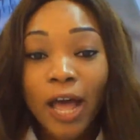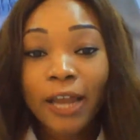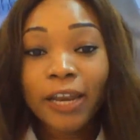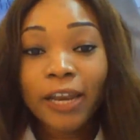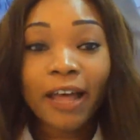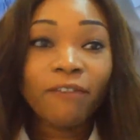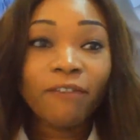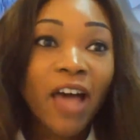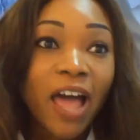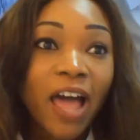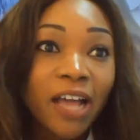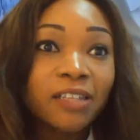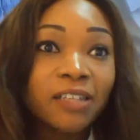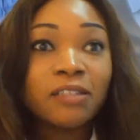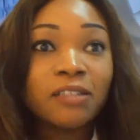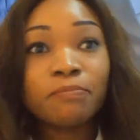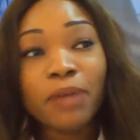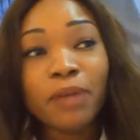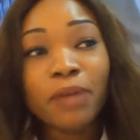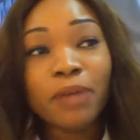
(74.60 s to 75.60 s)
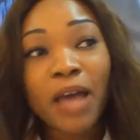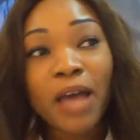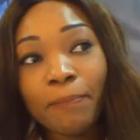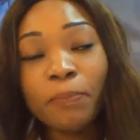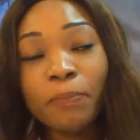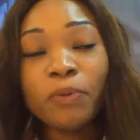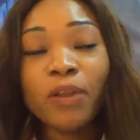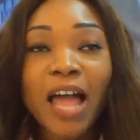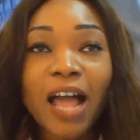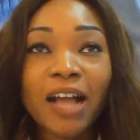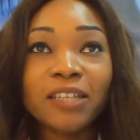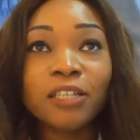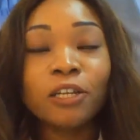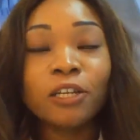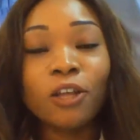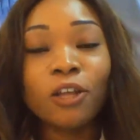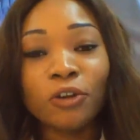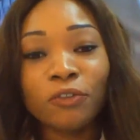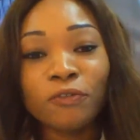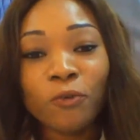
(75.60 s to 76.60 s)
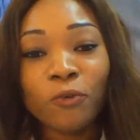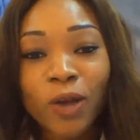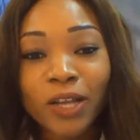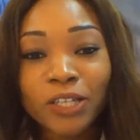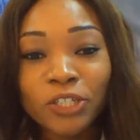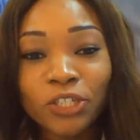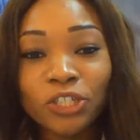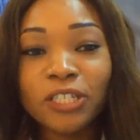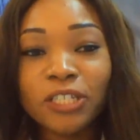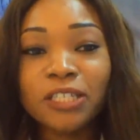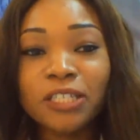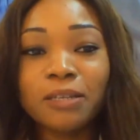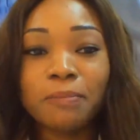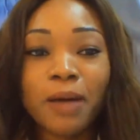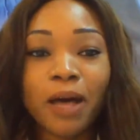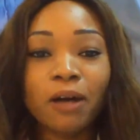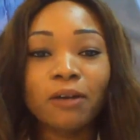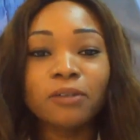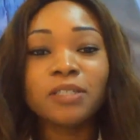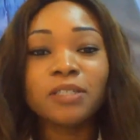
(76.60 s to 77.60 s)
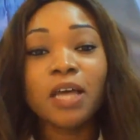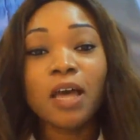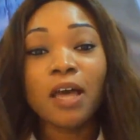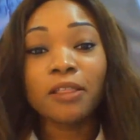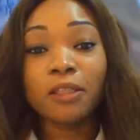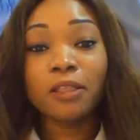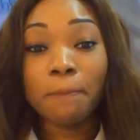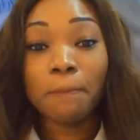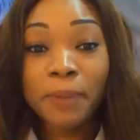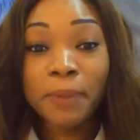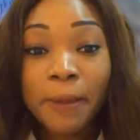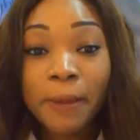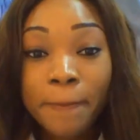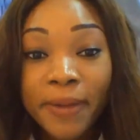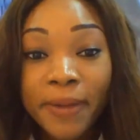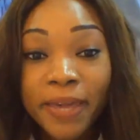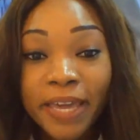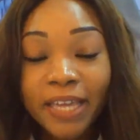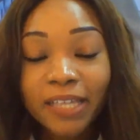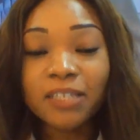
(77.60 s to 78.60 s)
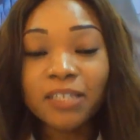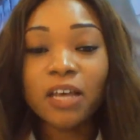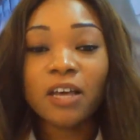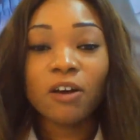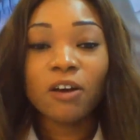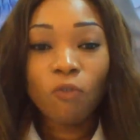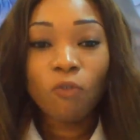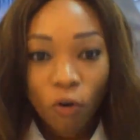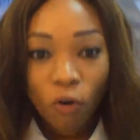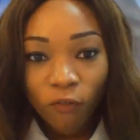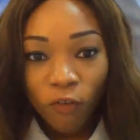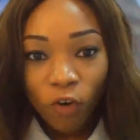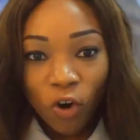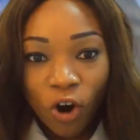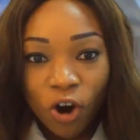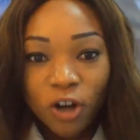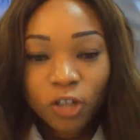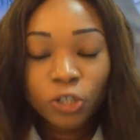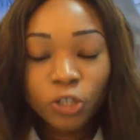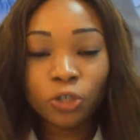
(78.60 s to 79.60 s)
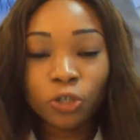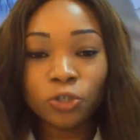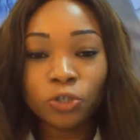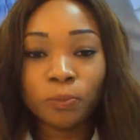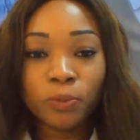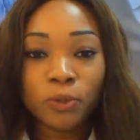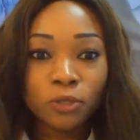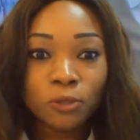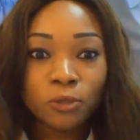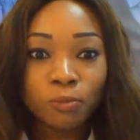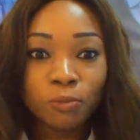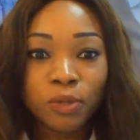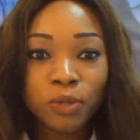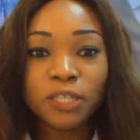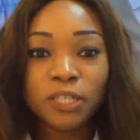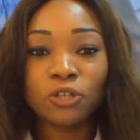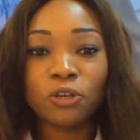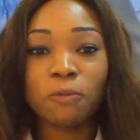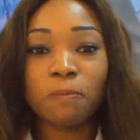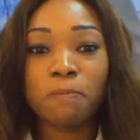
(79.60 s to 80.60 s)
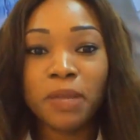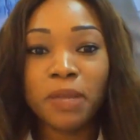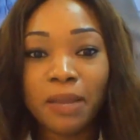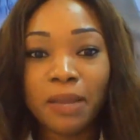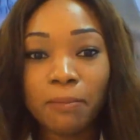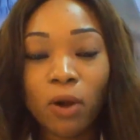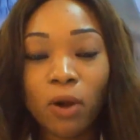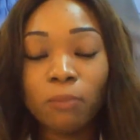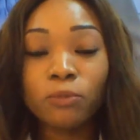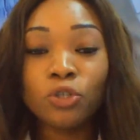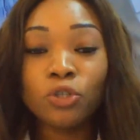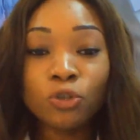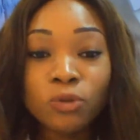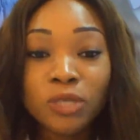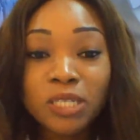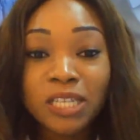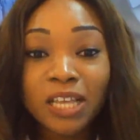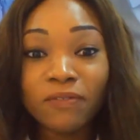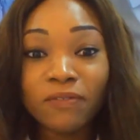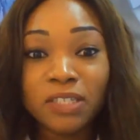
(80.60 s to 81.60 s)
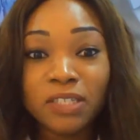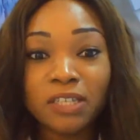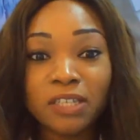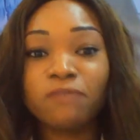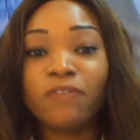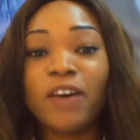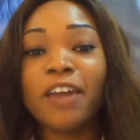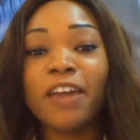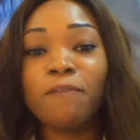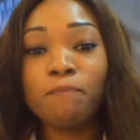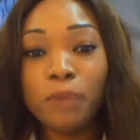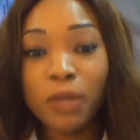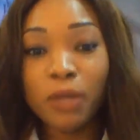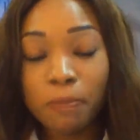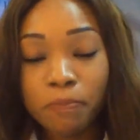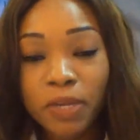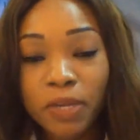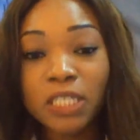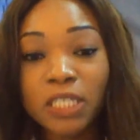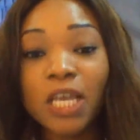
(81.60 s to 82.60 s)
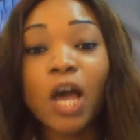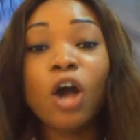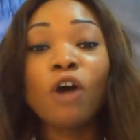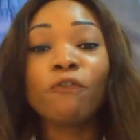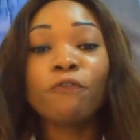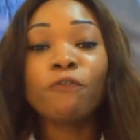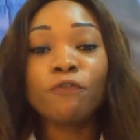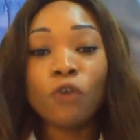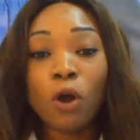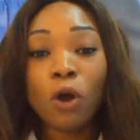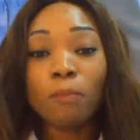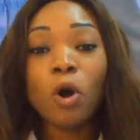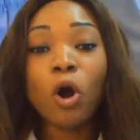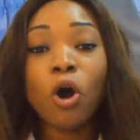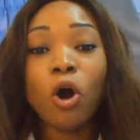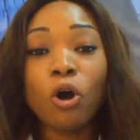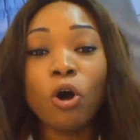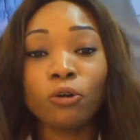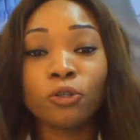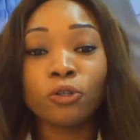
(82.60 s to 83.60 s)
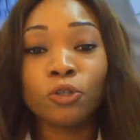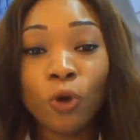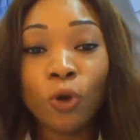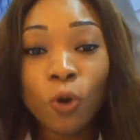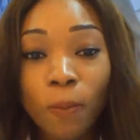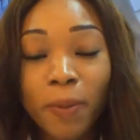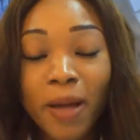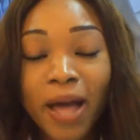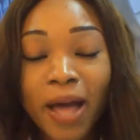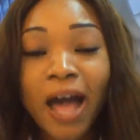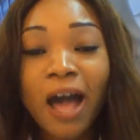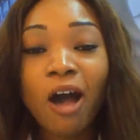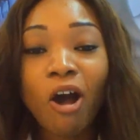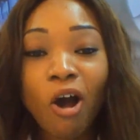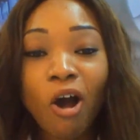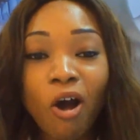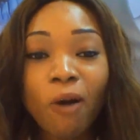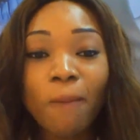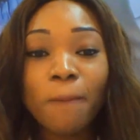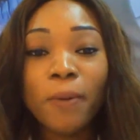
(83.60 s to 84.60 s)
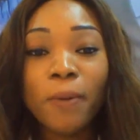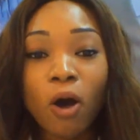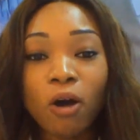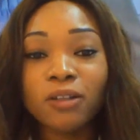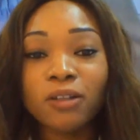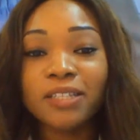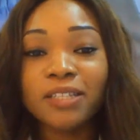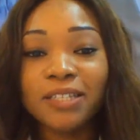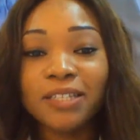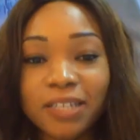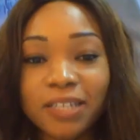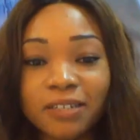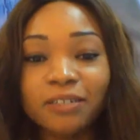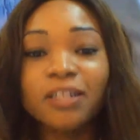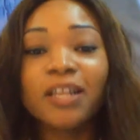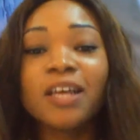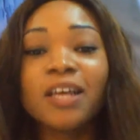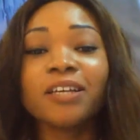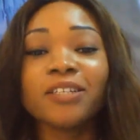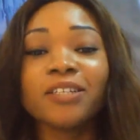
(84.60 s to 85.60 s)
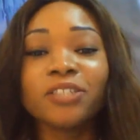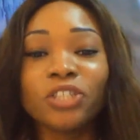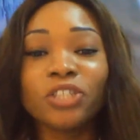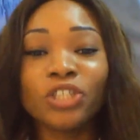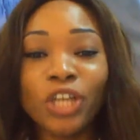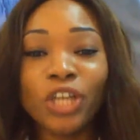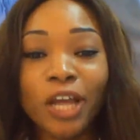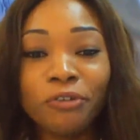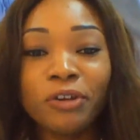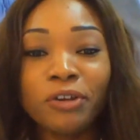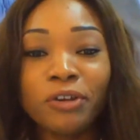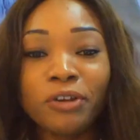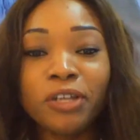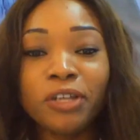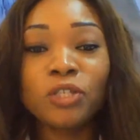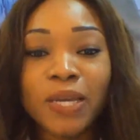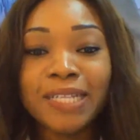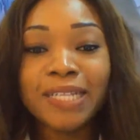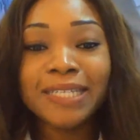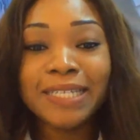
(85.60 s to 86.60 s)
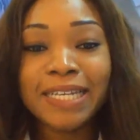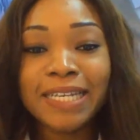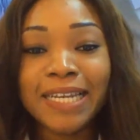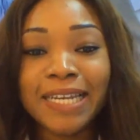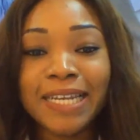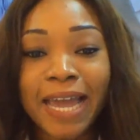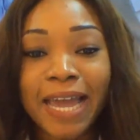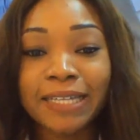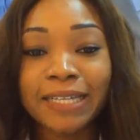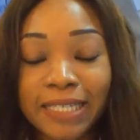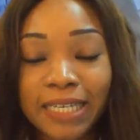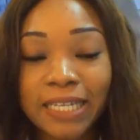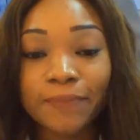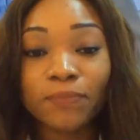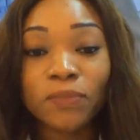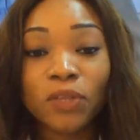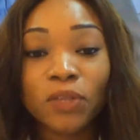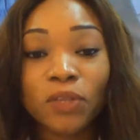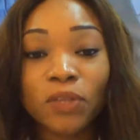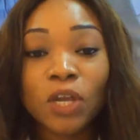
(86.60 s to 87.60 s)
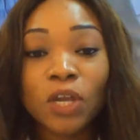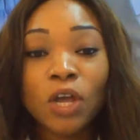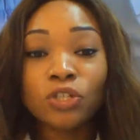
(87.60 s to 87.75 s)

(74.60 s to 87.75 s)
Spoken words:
And I've had people ask a lot of questions about the BPs. Well, of course, you're supposed to place your minimum 275 BPs from October up until January 2019.